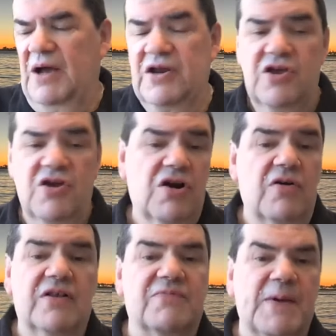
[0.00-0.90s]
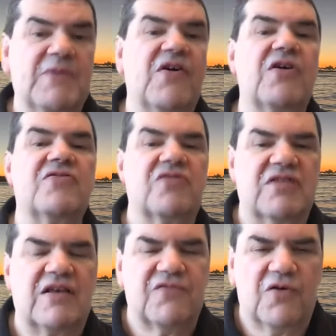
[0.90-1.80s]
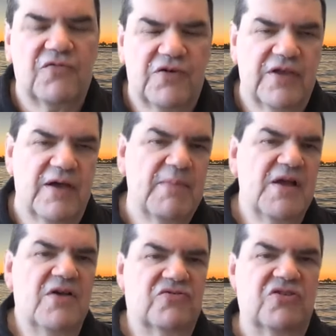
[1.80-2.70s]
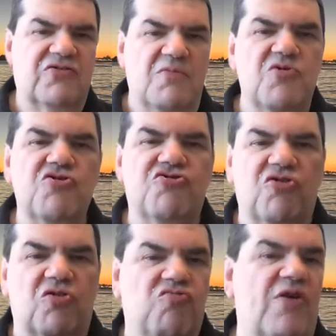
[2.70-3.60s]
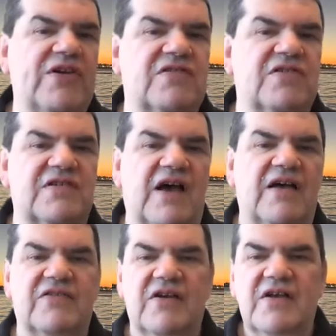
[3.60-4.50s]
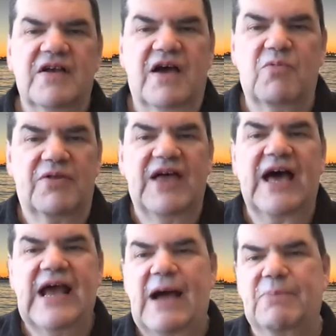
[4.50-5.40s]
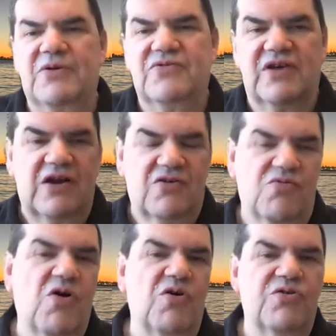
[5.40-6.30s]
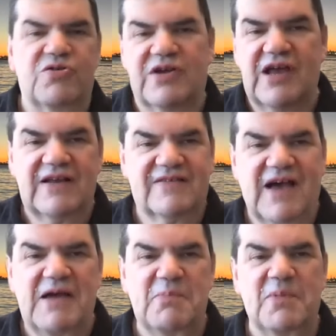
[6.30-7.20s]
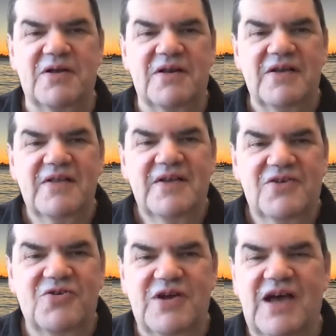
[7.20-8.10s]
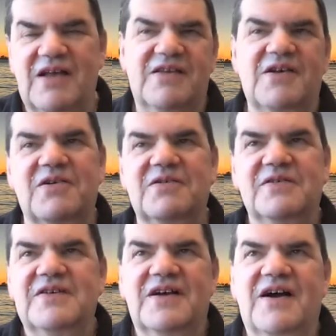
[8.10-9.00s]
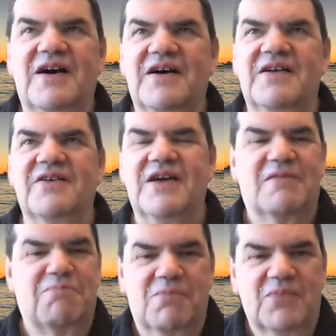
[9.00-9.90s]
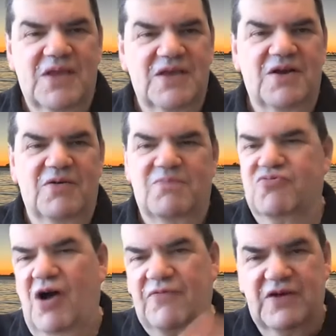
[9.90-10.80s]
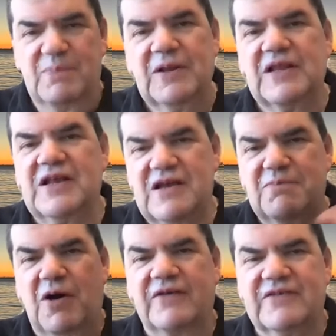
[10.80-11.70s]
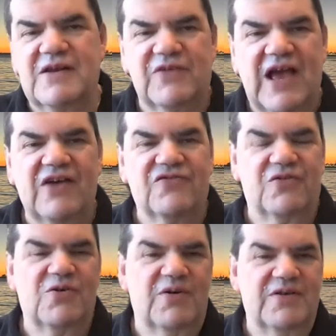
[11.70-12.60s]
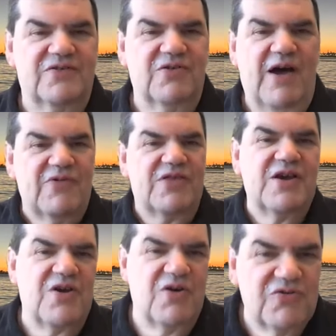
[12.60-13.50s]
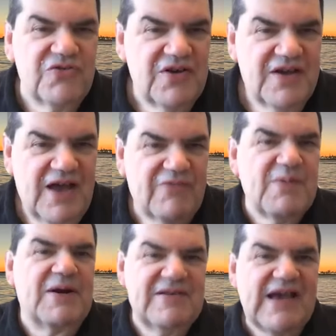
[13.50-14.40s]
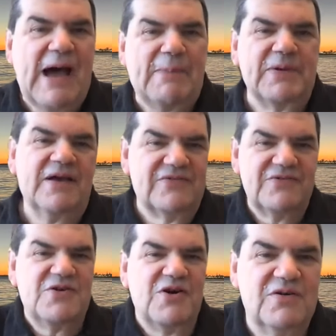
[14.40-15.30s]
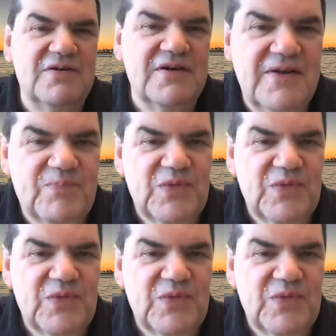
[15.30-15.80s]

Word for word: about a year ago, and it's been very successful for them. So it's a mutual great success. And when that happens, you get growth, you get excitement, you get, you know, uh, you get, you know, profitability, positive cash flow, and so everything goes. Everybody's happy, as you know.